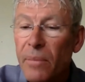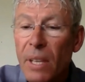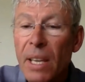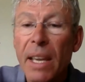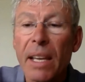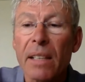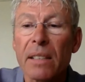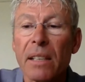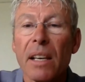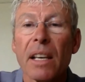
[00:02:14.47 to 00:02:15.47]

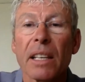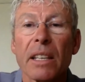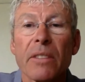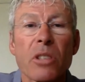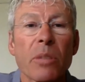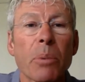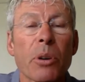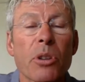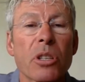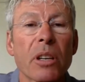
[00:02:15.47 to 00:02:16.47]
and gives the
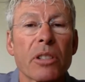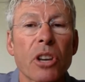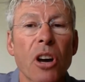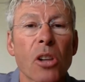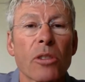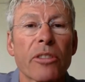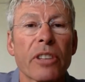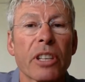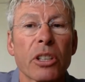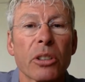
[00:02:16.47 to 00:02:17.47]
person a dollar
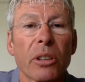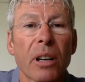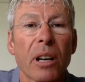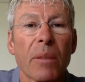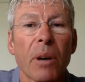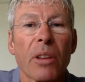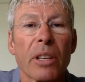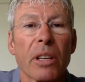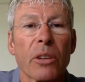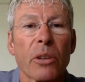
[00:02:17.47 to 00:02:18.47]
figure on
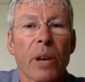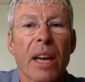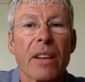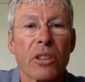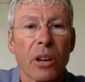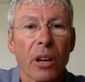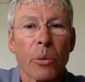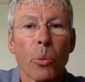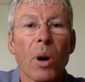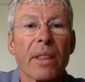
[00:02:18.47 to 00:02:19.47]
the other end
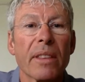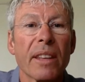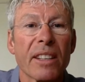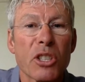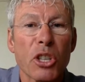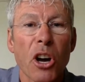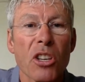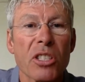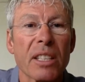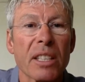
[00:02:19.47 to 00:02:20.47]
on what it's
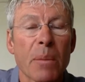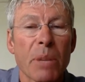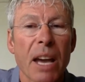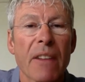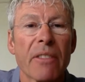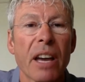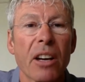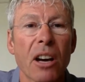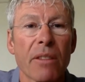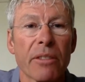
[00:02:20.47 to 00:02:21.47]
costing them to have that
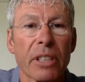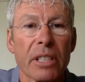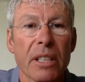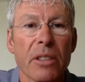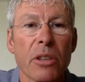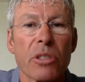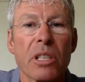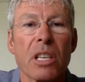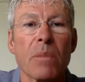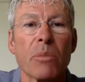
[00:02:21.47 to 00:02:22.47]
conflict in their
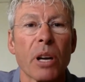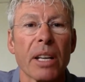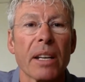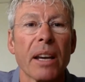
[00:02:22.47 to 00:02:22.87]
team right now.